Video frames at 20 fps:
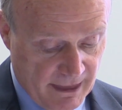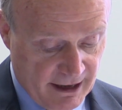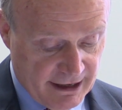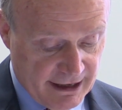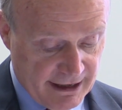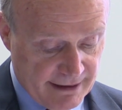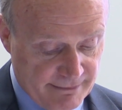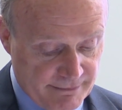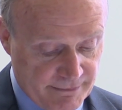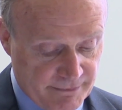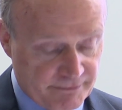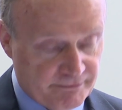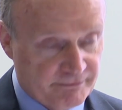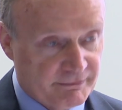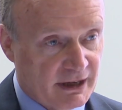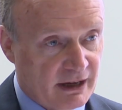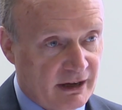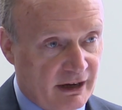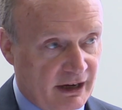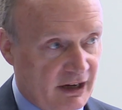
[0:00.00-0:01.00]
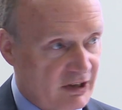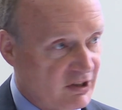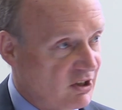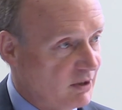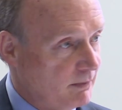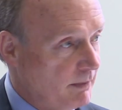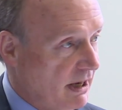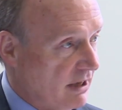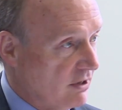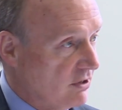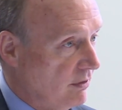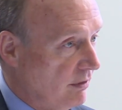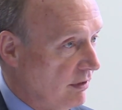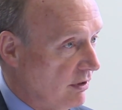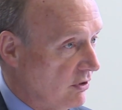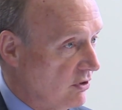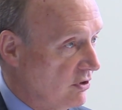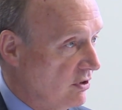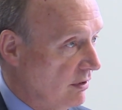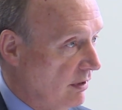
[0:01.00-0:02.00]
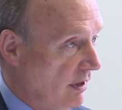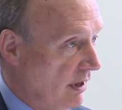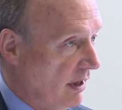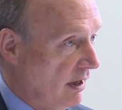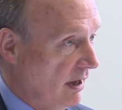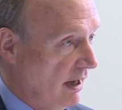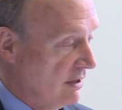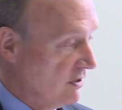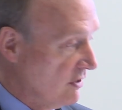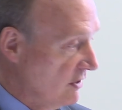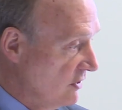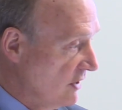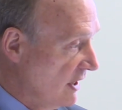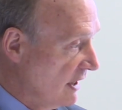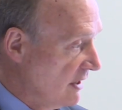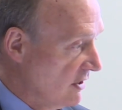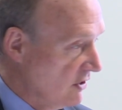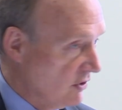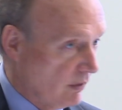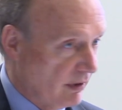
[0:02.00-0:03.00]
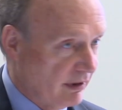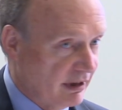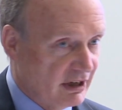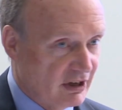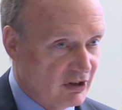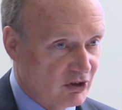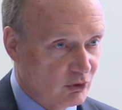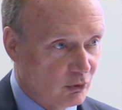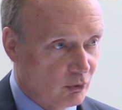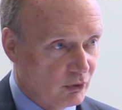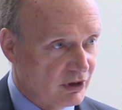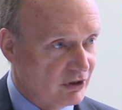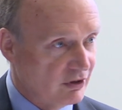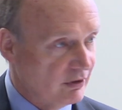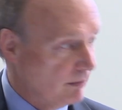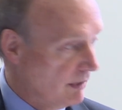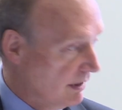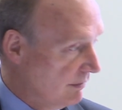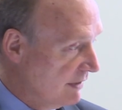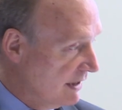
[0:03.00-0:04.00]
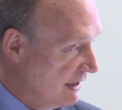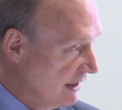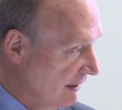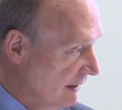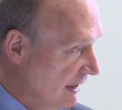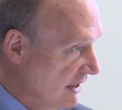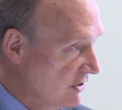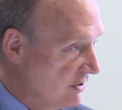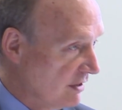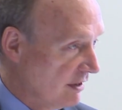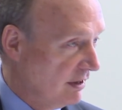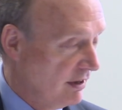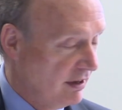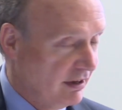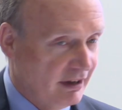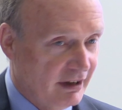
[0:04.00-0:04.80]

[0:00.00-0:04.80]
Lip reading: And I suspect that Anthony Jenkins, who I think is talking to you by video later,